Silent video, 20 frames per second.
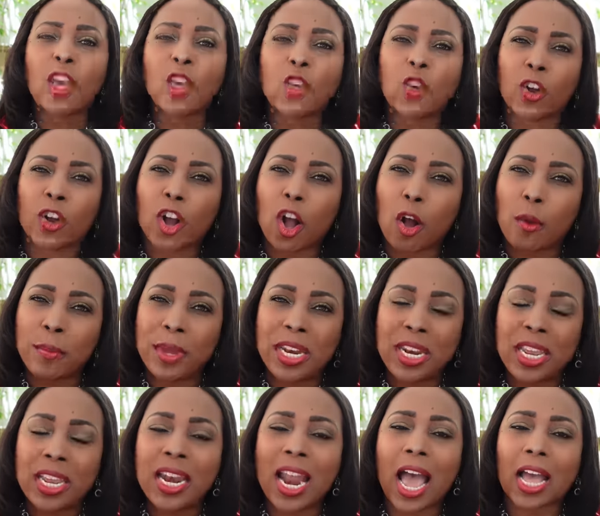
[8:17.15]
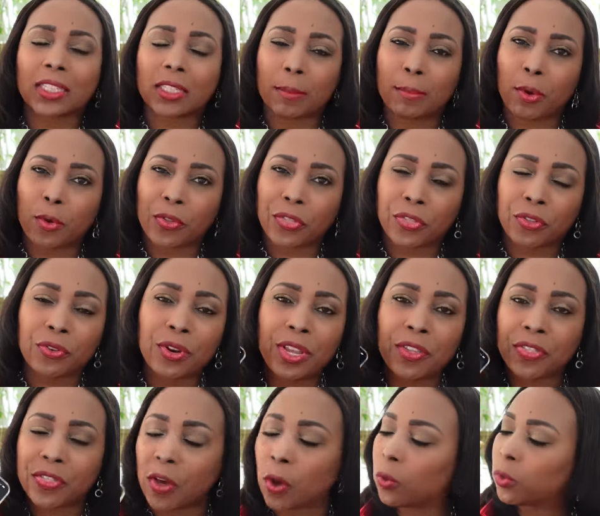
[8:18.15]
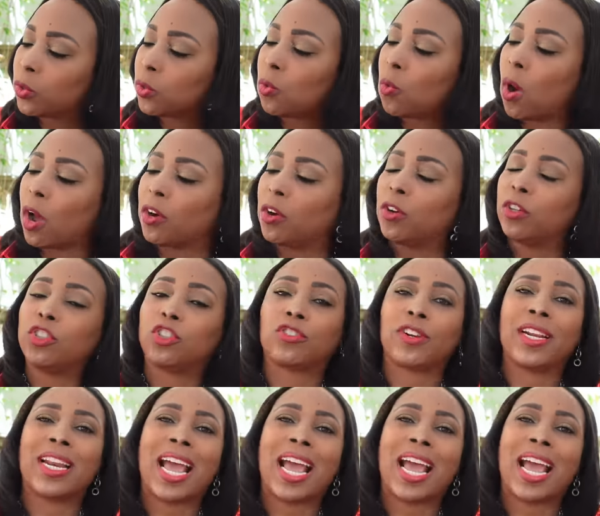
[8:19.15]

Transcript: you're coming in at about three thousand one hundred